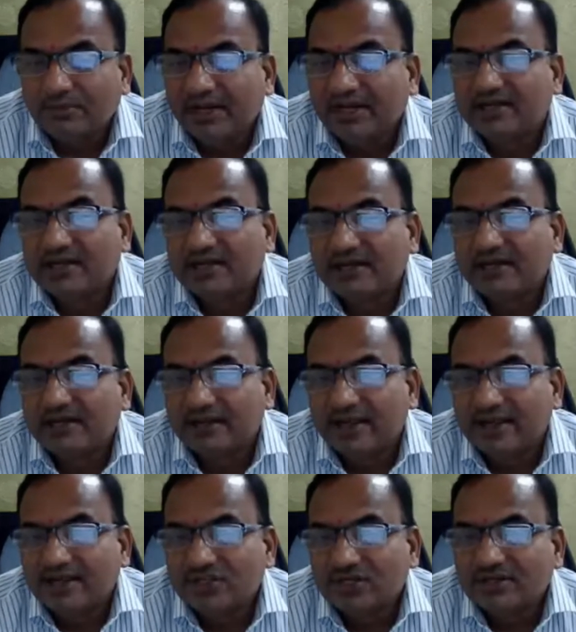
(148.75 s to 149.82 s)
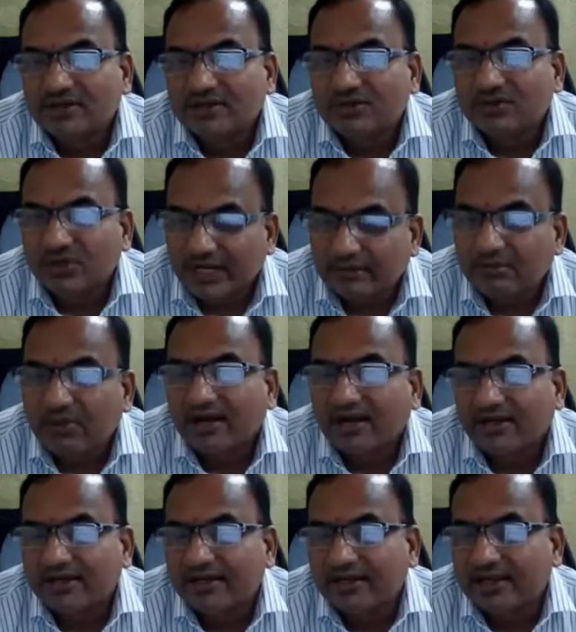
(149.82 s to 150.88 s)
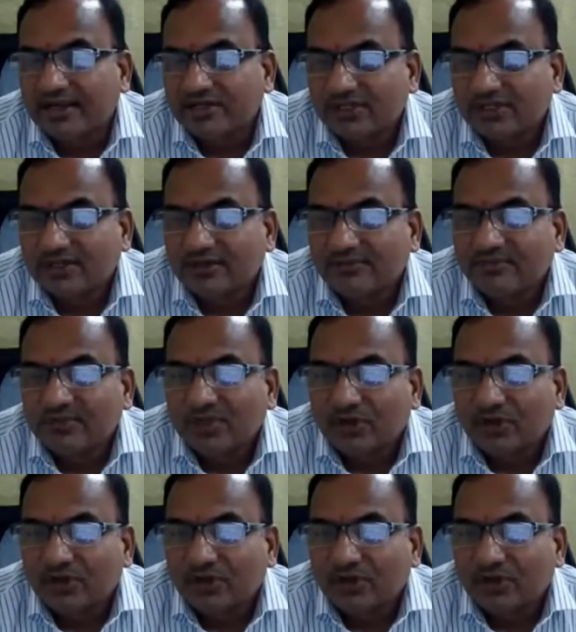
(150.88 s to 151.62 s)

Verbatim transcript: patent litigation, trademark litigation,